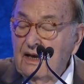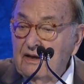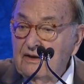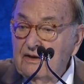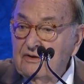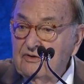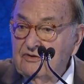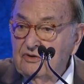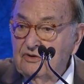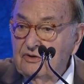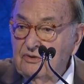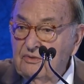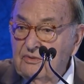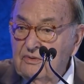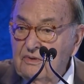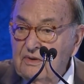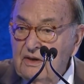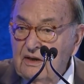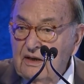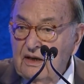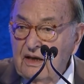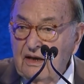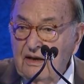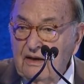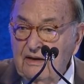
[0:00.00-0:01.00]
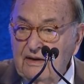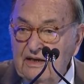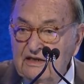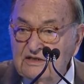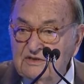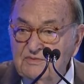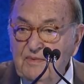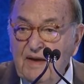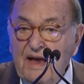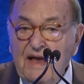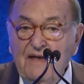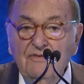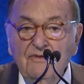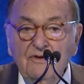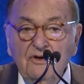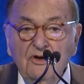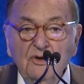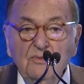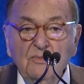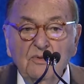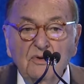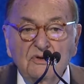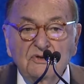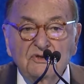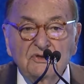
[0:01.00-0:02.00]
to expand the
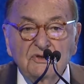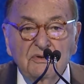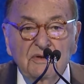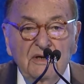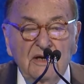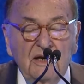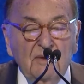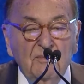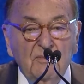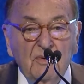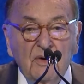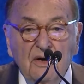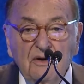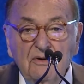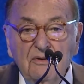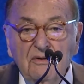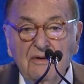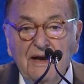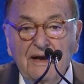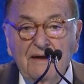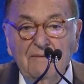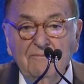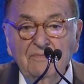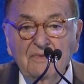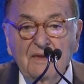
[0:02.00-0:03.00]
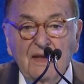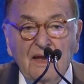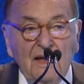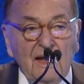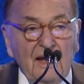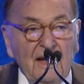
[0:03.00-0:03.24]
newborn screening program,